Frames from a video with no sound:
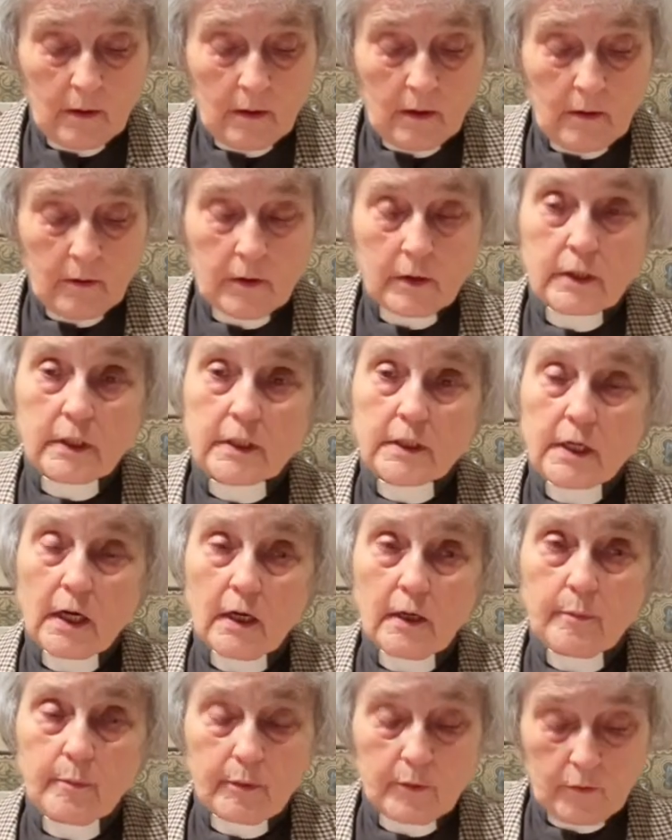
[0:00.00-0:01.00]
The
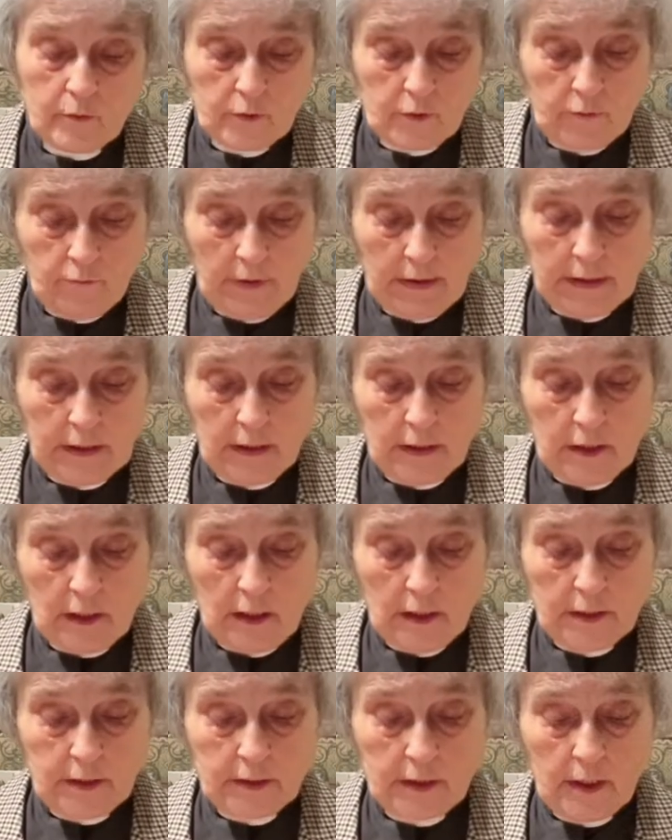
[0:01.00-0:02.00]
disciples
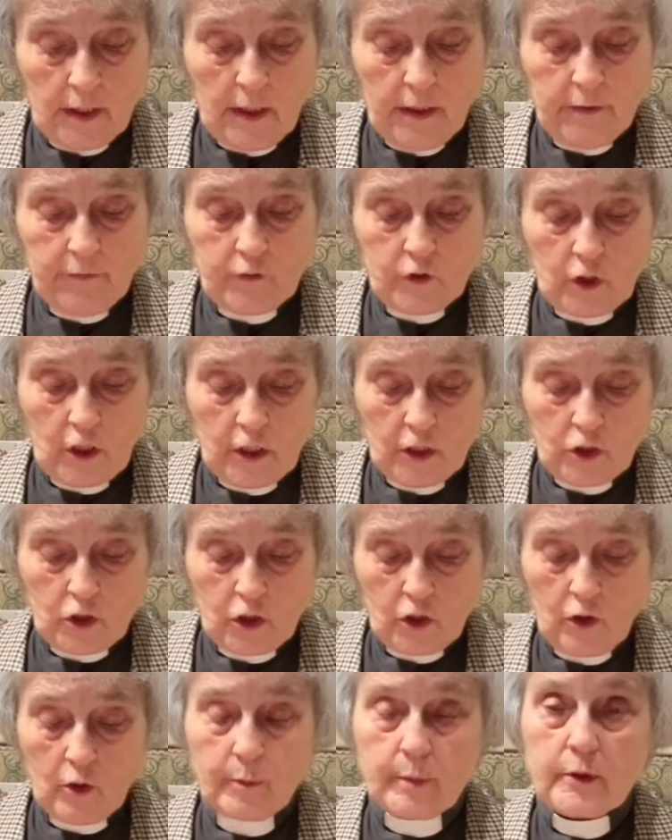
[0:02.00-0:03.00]
recognised life-changing
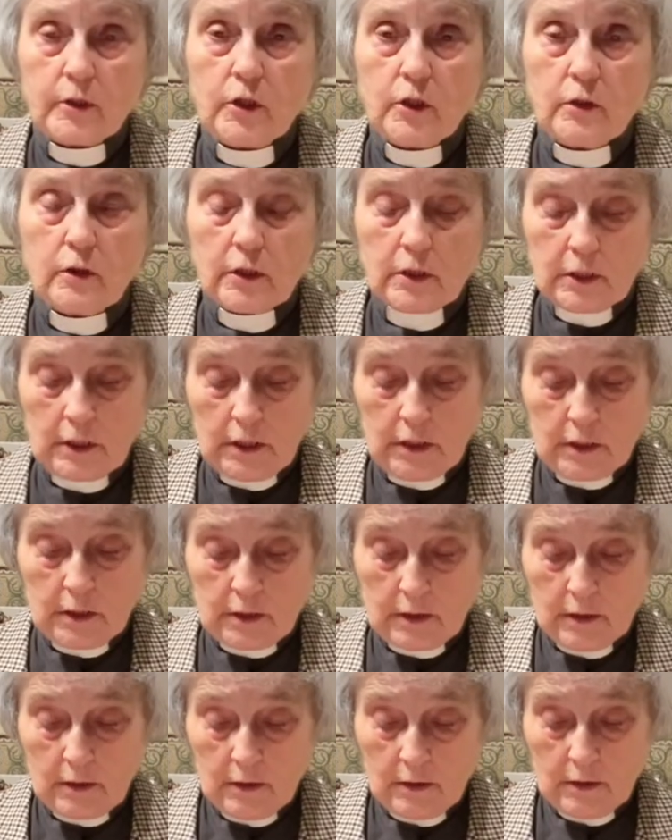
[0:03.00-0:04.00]
opportunities
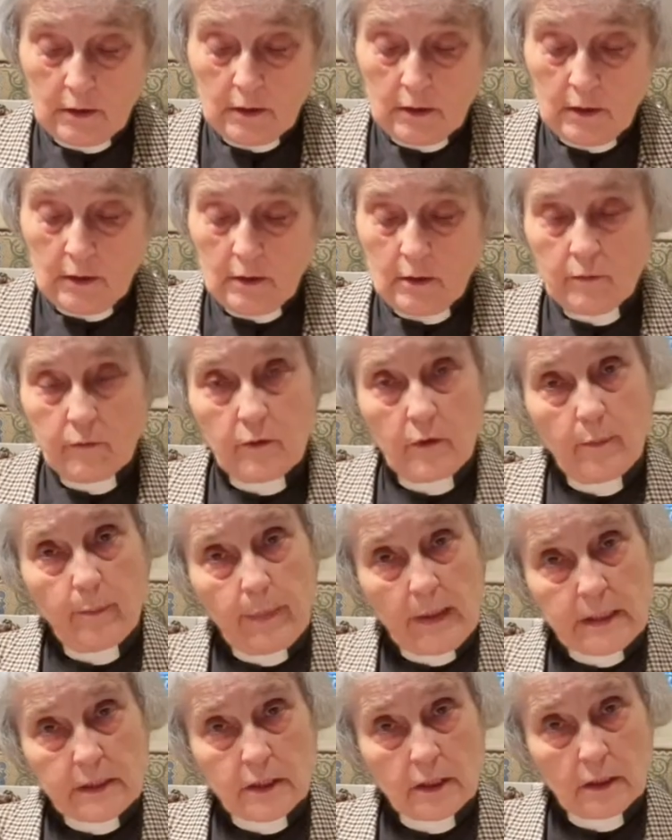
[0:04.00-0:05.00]
for a
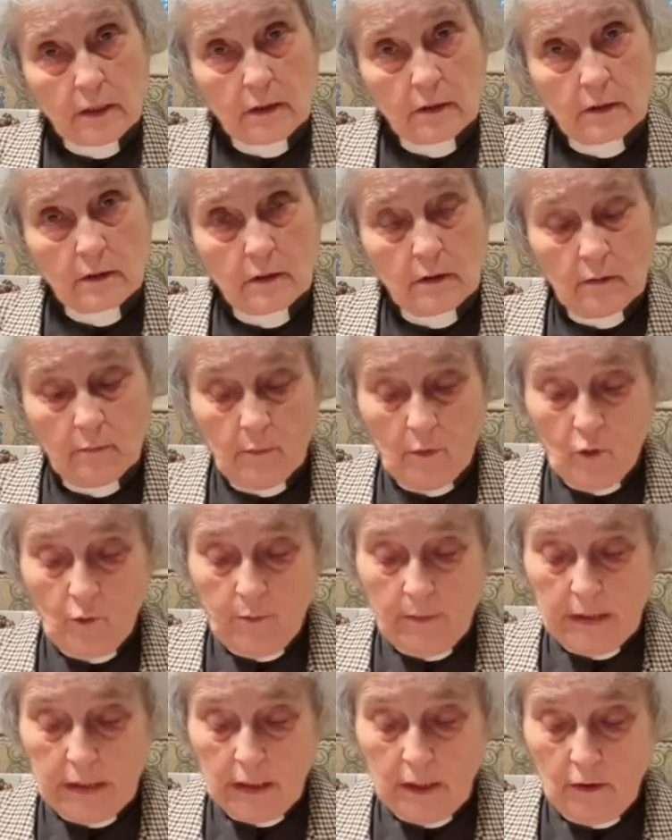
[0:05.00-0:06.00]
better, a more
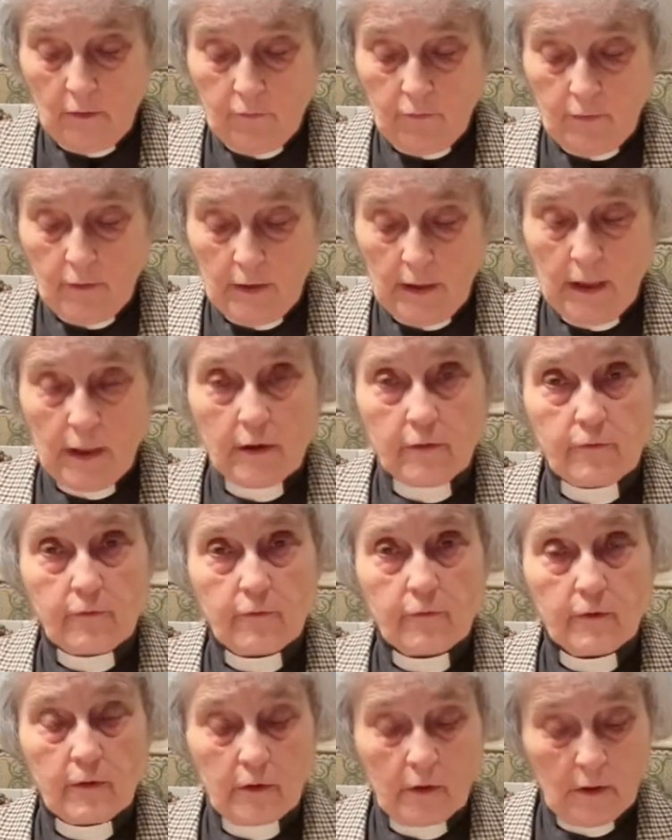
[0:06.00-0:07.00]
meaningful life,
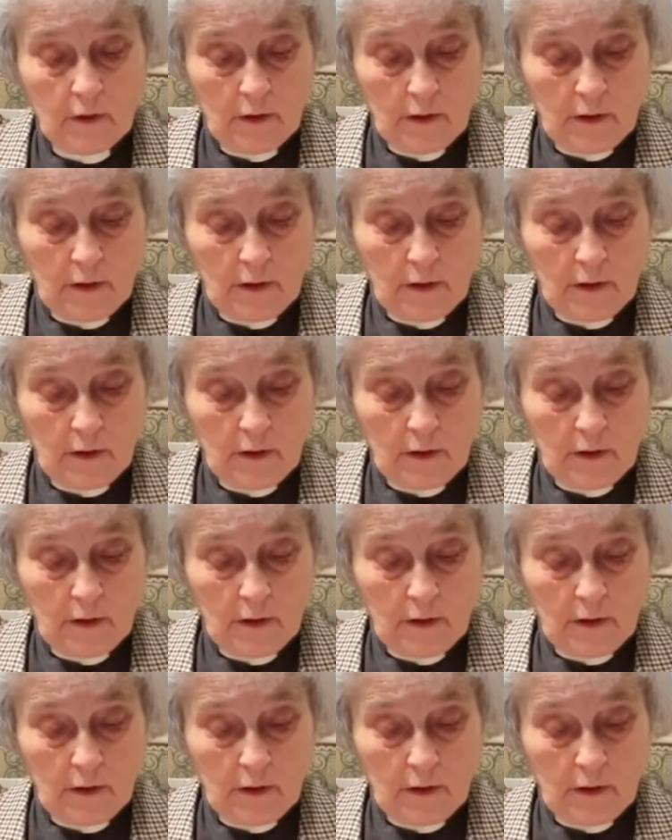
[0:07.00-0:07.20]
a